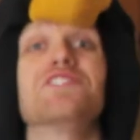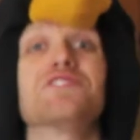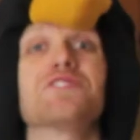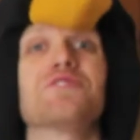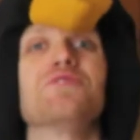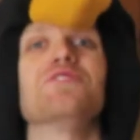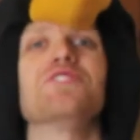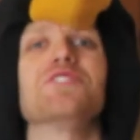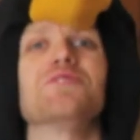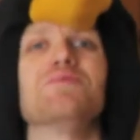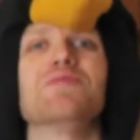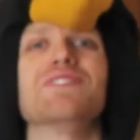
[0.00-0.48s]

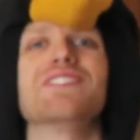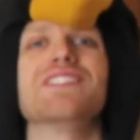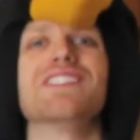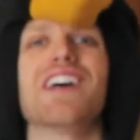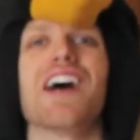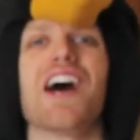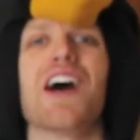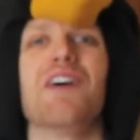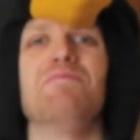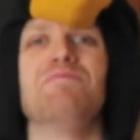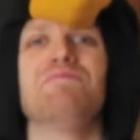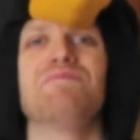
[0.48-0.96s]
Christmas
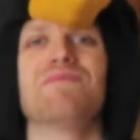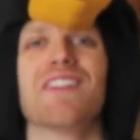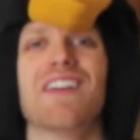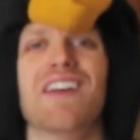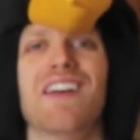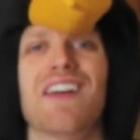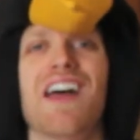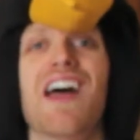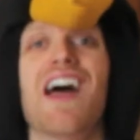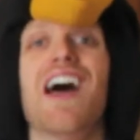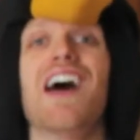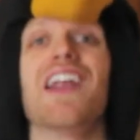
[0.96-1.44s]
time,
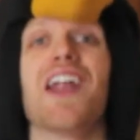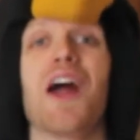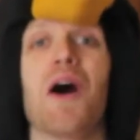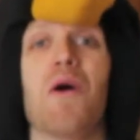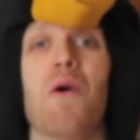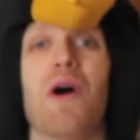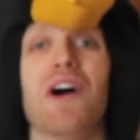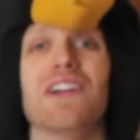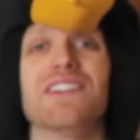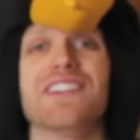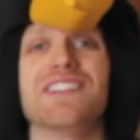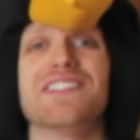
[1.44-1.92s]
and I
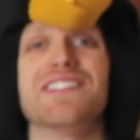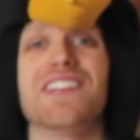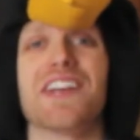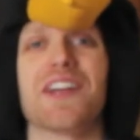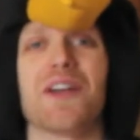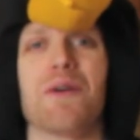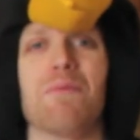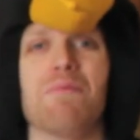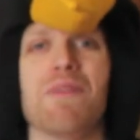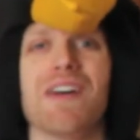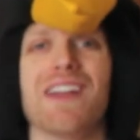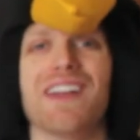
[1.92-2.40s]
wanted to
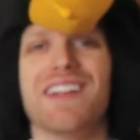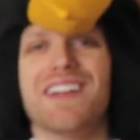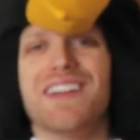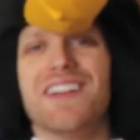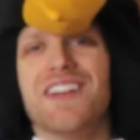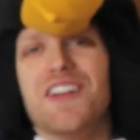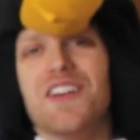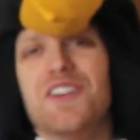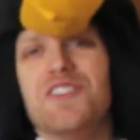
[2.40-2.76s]
take a minute